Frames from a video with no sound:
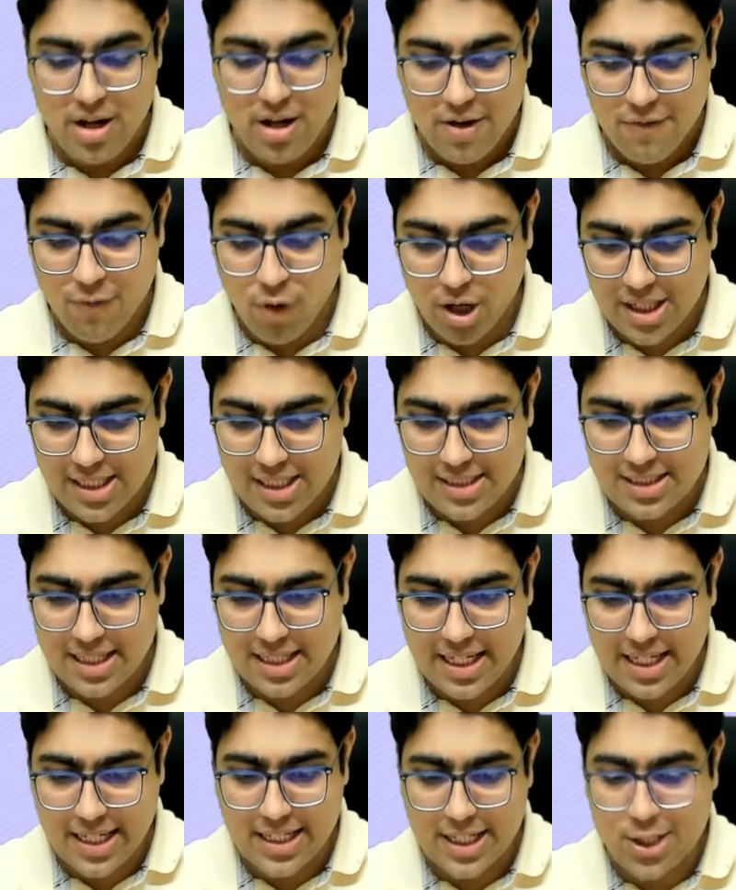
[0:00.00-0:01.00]
What is
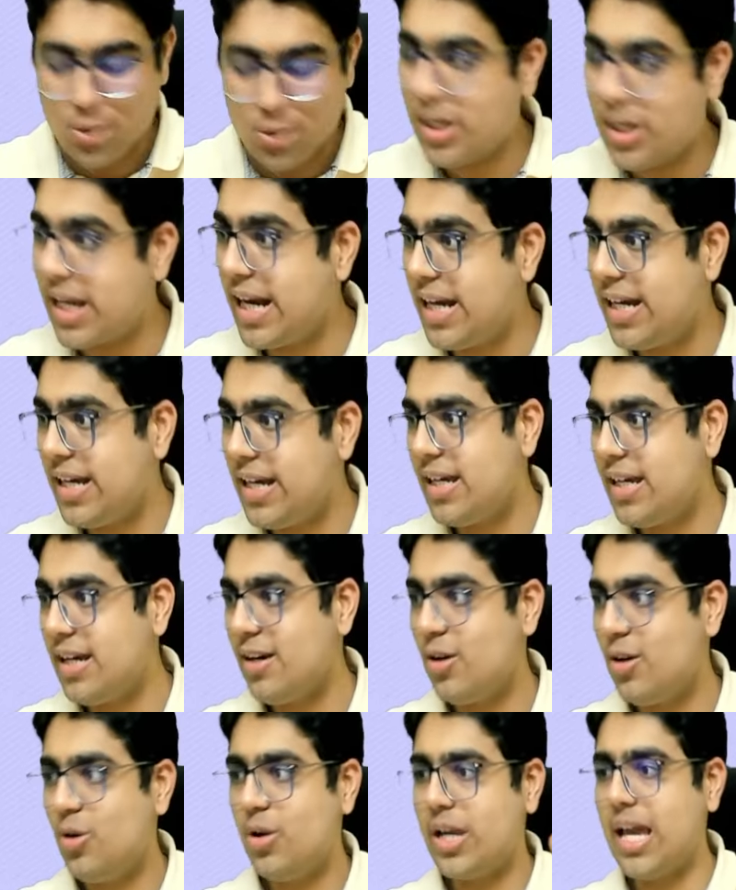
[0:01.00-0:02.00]
related to creditor?
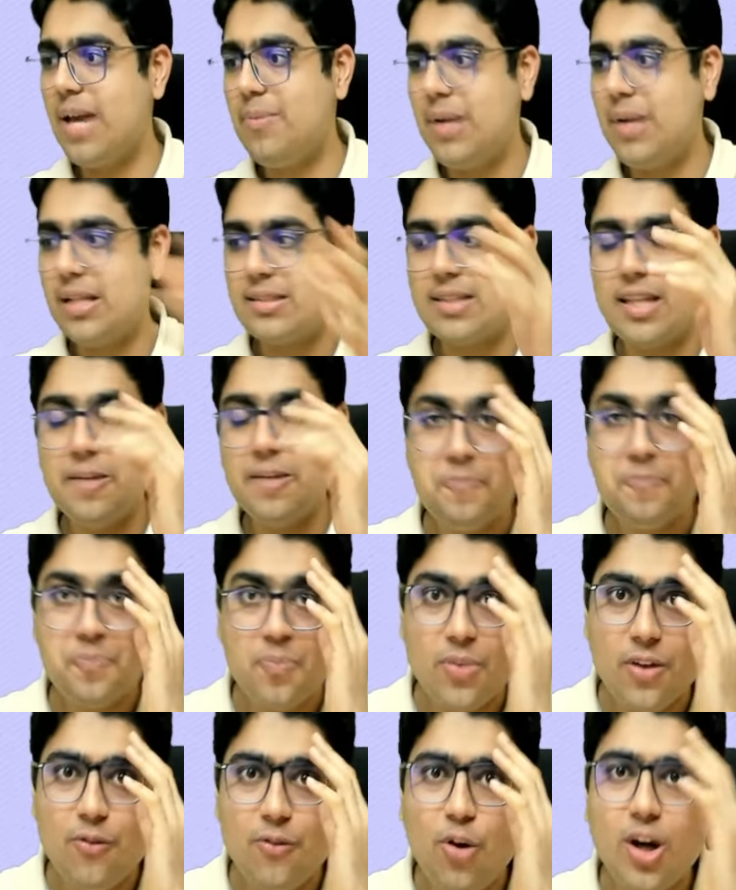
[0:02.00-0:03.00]
Okay, I'm asking.
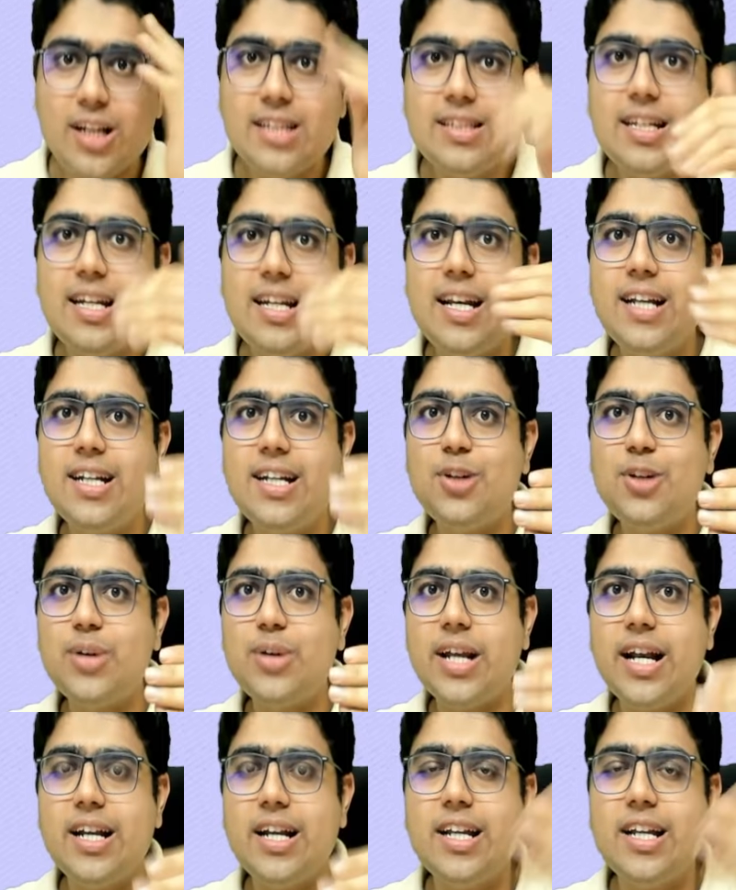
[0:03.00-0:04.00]
What is related to
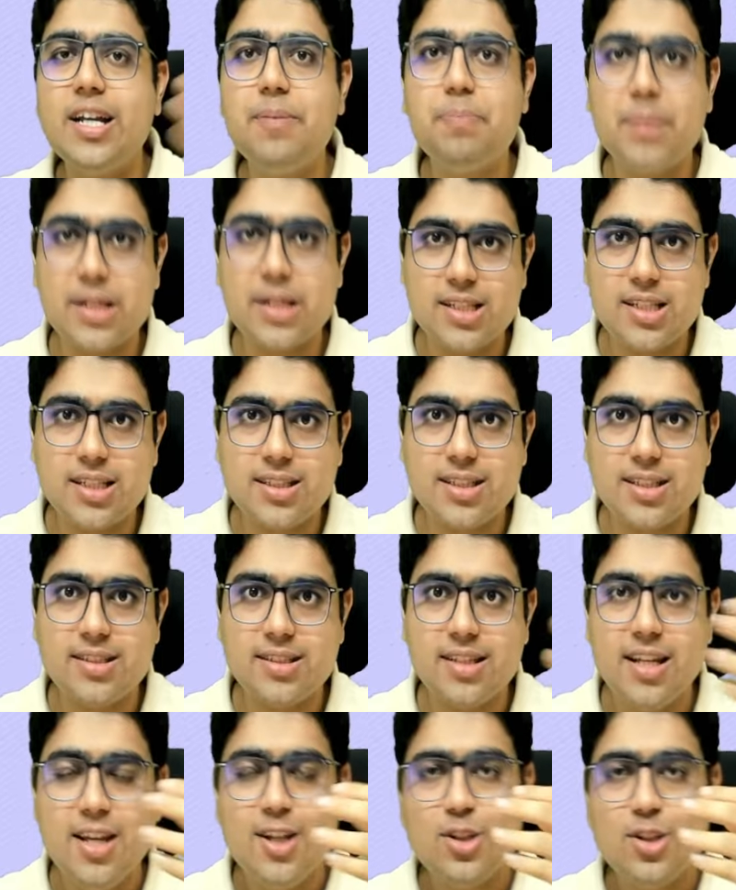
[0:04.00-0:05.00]
creditor? Purchases.
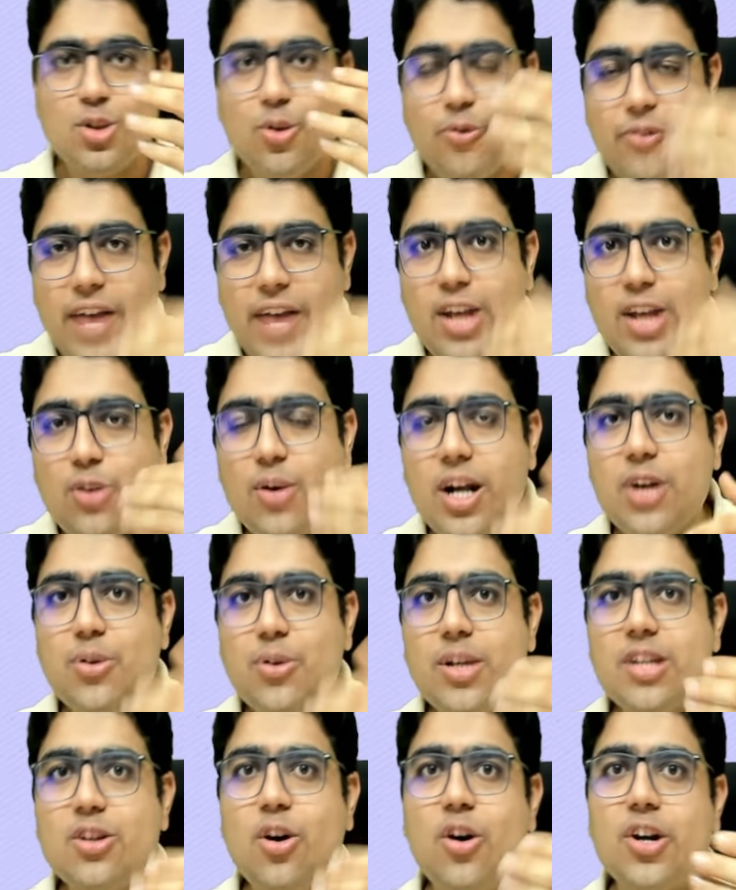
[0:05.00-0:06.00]
So when you are
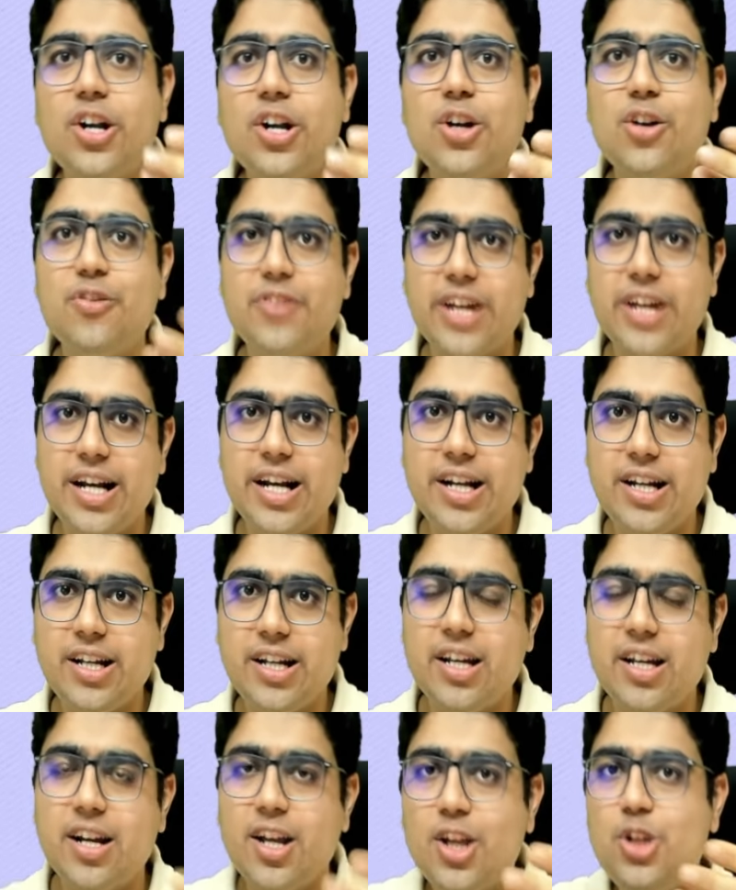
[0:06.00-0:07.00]
doing the audit of
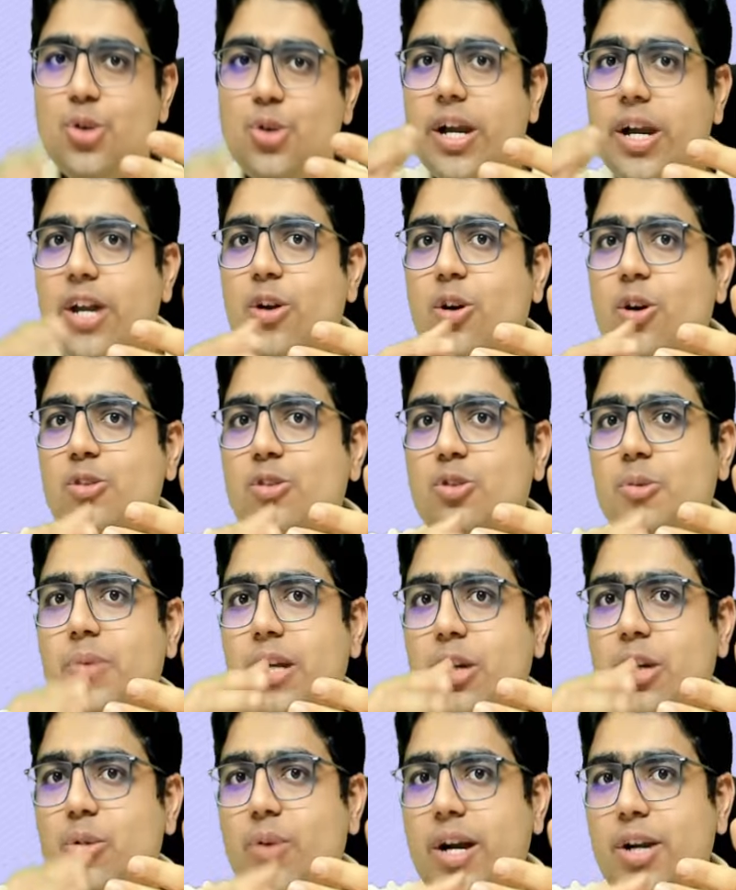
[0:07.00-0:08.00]
creditor, you can also be
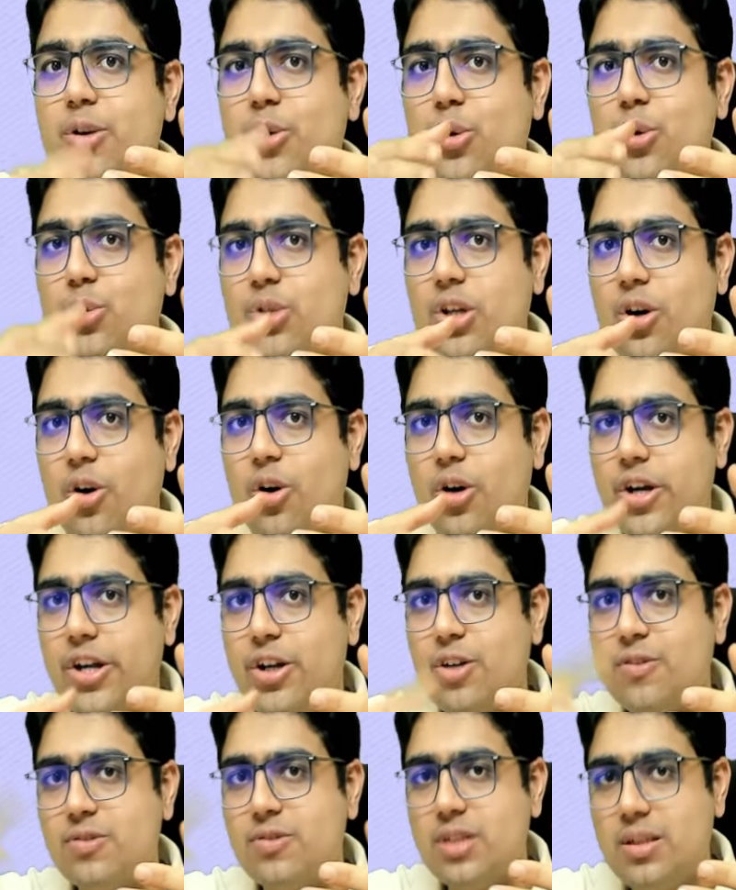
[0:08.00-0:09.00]
required to do the audit
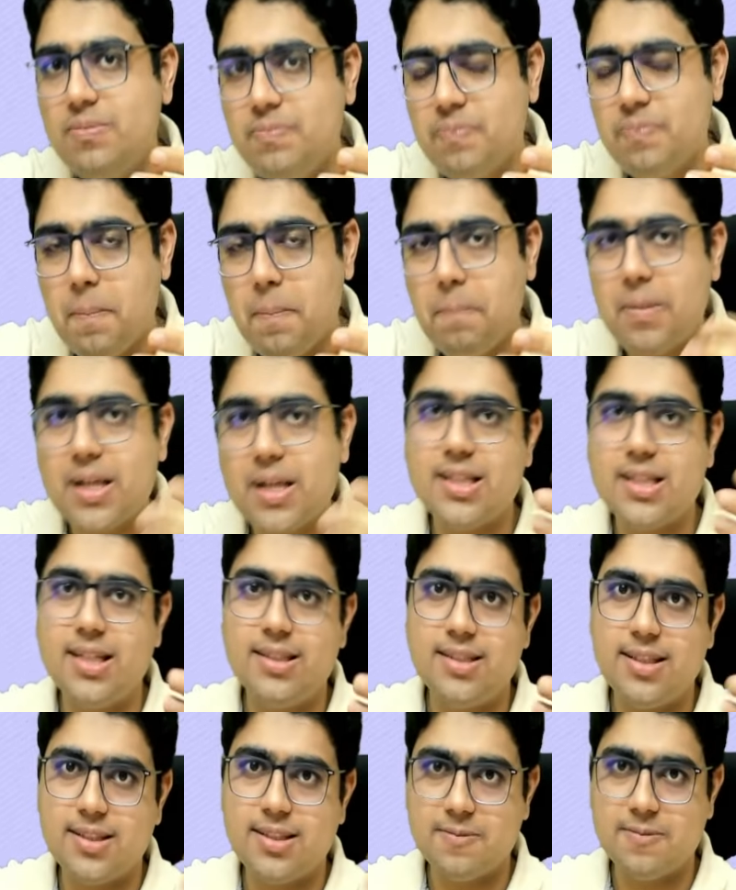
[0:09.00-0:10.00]
of some
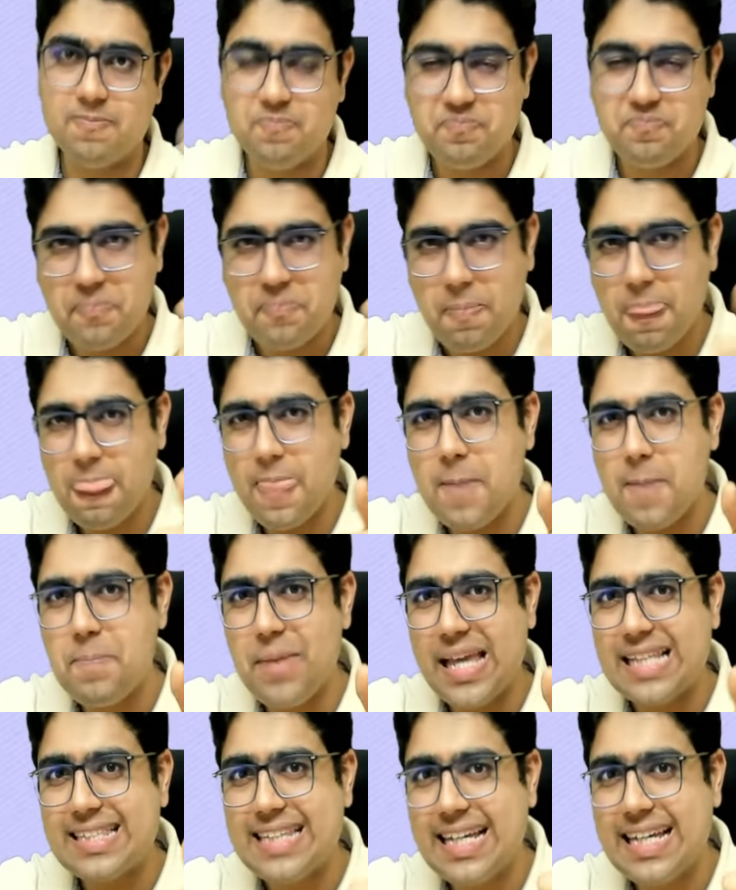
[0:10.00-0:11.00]
purchases.
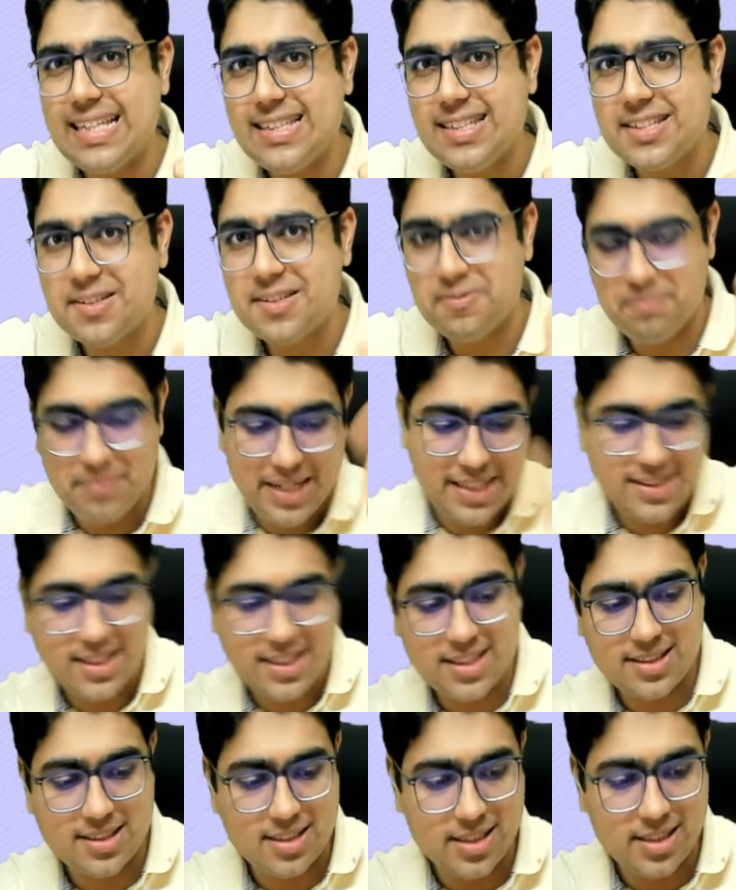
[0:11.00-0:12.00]
Make sense? Make
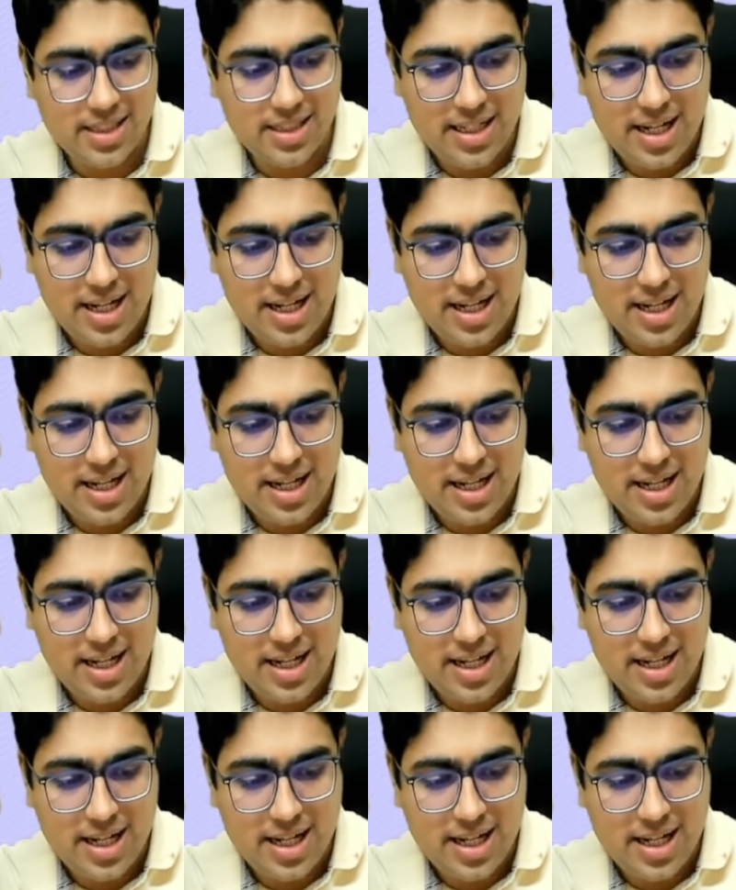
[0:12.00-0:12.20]
sense, sir.